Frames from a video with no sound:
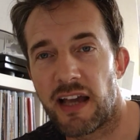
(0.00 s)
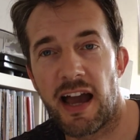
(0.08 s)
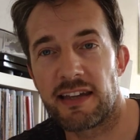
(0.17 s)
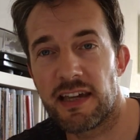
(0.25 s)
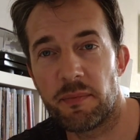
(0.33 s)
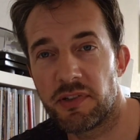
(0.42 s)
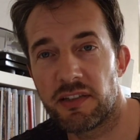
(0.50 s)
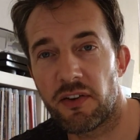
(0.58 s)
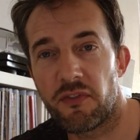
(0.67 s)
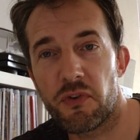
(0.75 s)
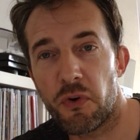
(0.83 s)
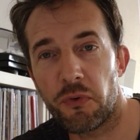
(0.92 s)
I kept it,
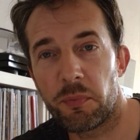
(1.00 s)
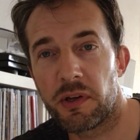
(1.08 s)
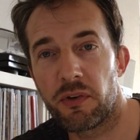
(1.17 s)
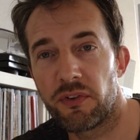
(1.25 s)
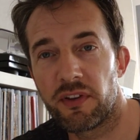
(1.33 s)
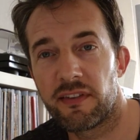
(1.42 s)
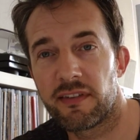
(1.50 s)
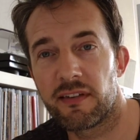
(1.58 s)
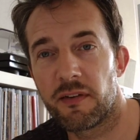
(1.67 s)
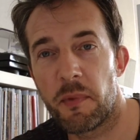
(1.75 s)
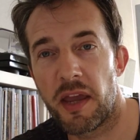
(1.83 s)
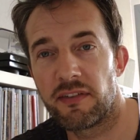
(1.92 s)
of course, because it's
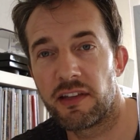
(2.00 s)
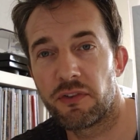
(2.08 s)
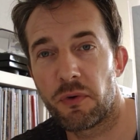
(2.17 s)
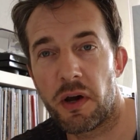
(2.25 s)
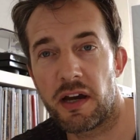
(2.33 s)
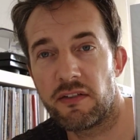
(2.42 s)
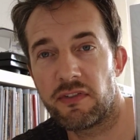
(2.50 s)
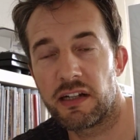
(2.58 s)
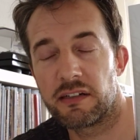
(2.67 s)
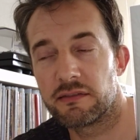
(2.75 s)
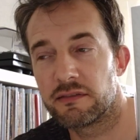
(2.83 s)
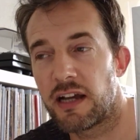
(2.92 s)
amazing to have,
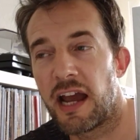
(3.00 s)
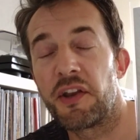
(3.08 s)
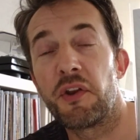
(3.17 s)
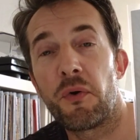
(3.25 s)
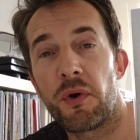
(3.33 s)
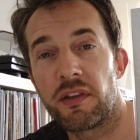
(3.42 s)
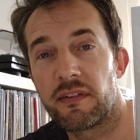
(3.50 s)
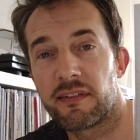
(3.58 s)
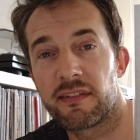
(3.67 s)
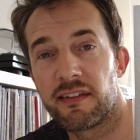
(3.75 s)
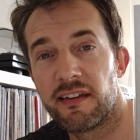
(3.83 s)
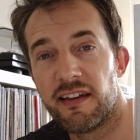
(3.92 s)
and I know it's